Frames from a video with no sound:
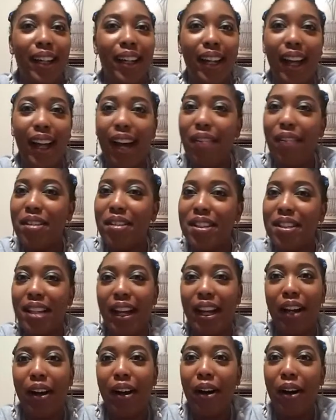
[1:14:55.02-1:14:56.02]
I was
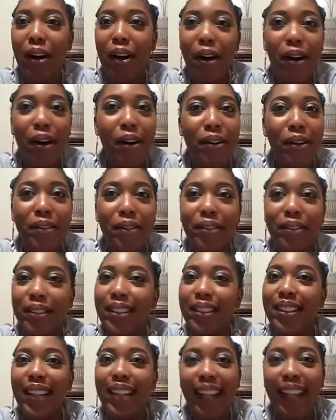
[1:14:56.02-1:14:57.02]
oh,
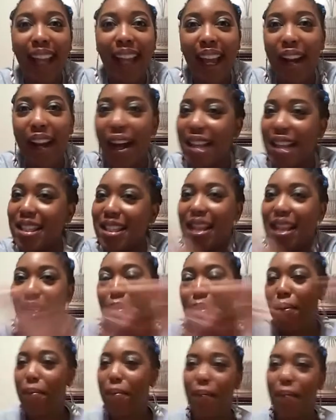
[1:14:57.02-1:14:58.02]
look at him. I said,
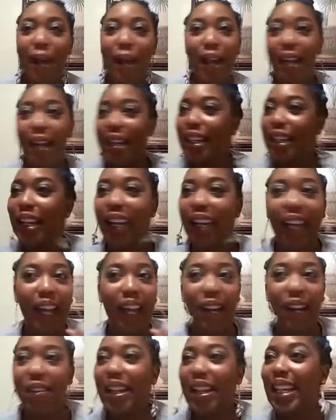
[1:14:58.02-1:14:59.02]
hey, look at
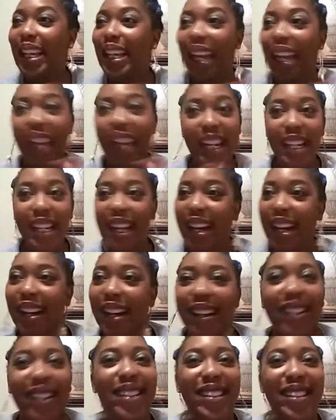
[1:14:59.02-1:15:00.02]
him. He getting
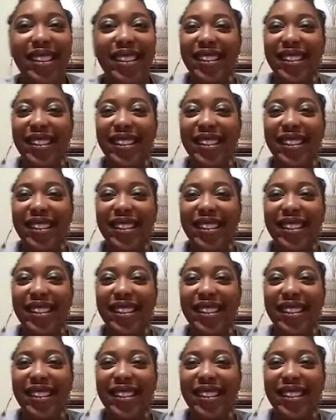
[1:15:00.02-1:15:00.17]
there.